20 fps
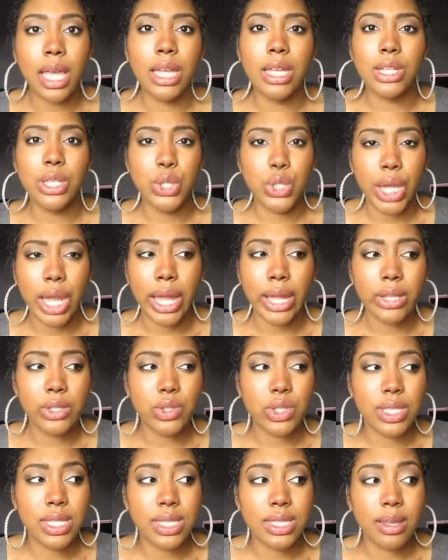I can change.
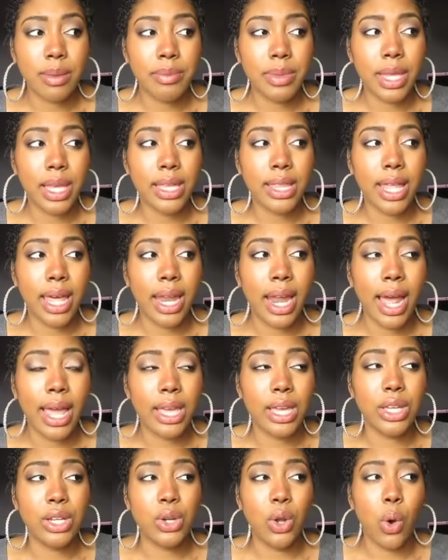This is something that I
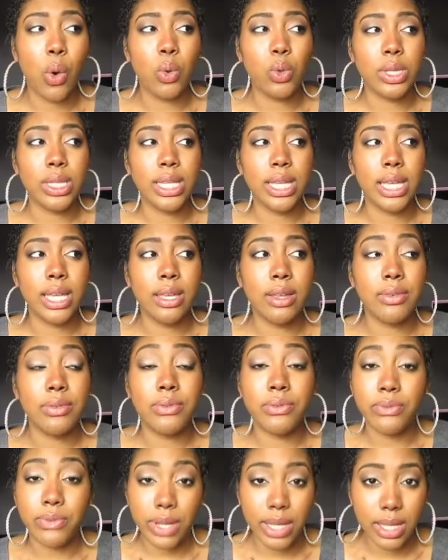can only
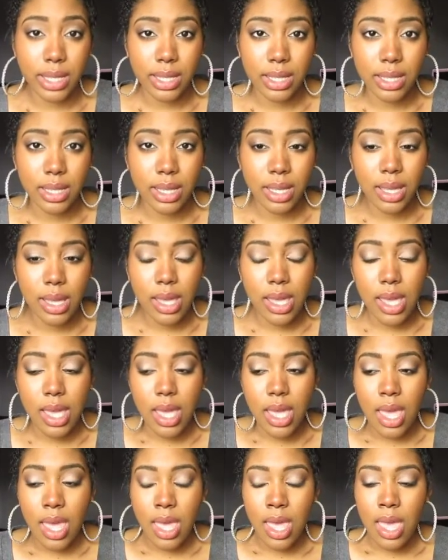fight.
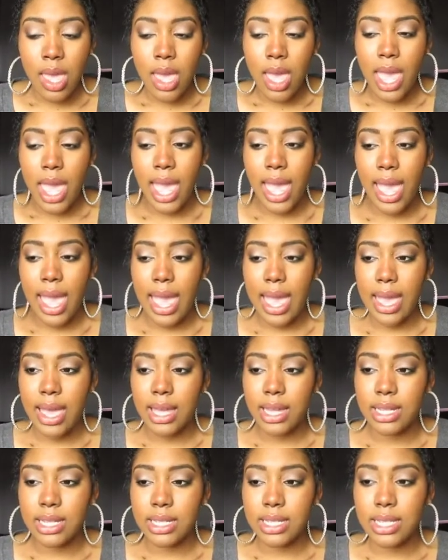
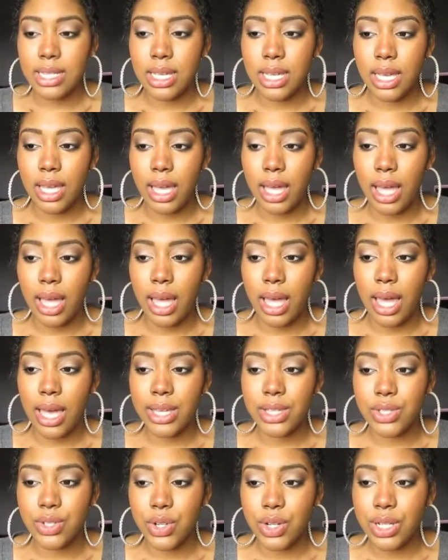And
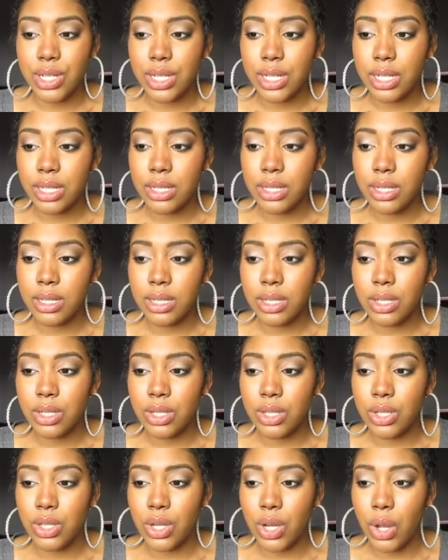I started,
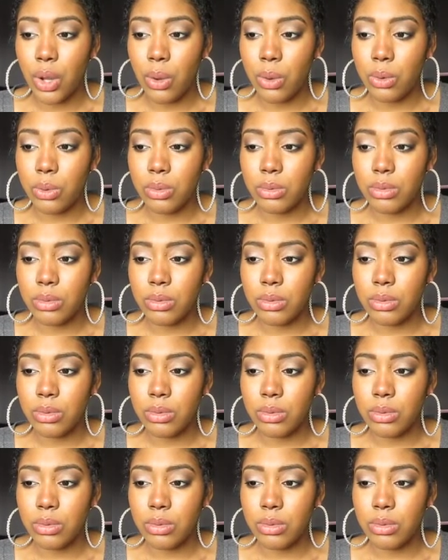you know,